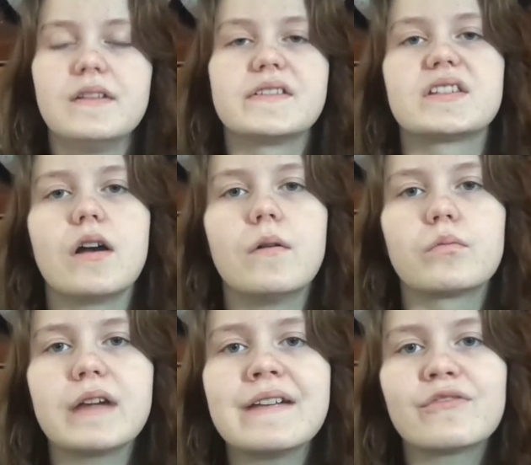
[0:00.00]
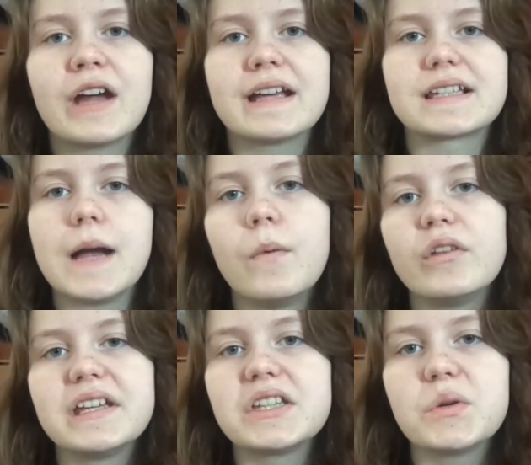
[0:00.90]
So, rephrase, I'm
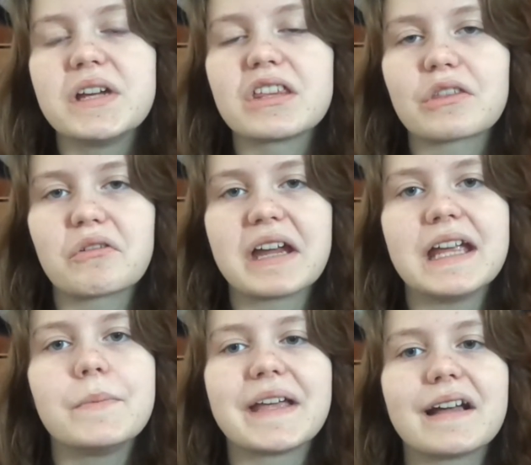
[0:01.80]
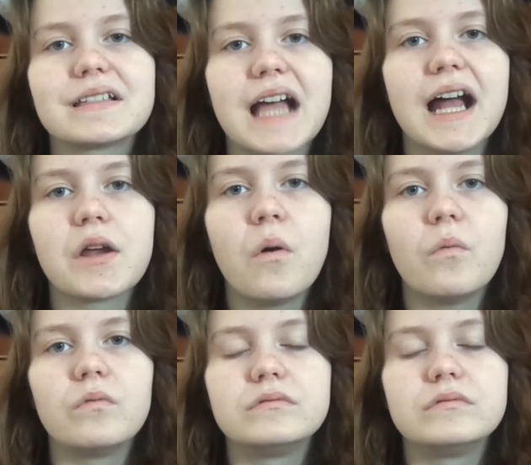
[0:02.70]
only doing 3 because I don't